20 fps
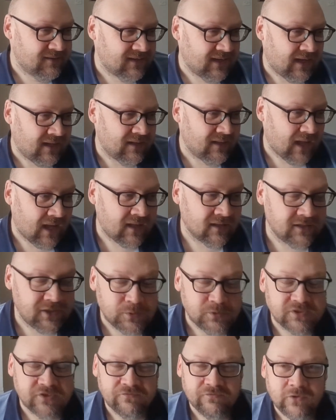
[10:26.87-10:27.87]
I'll
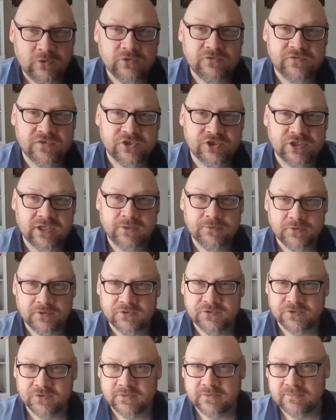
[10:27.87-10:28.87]
use the rules for Shadow
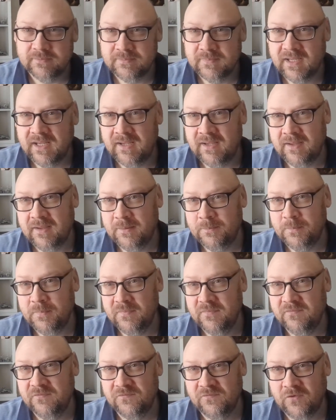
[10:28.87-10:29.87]
Sun
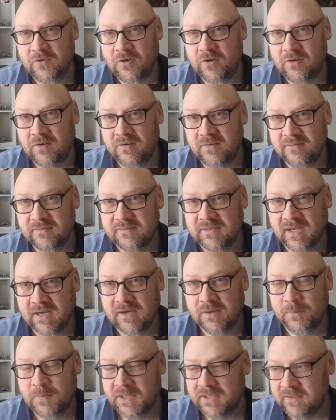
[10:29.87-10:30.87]
for that
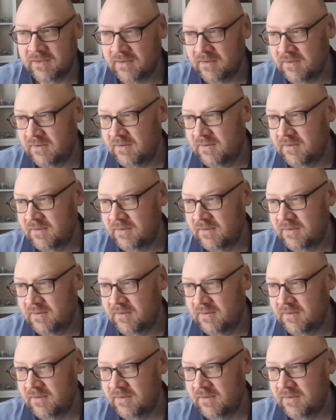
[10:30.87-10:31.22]
commander.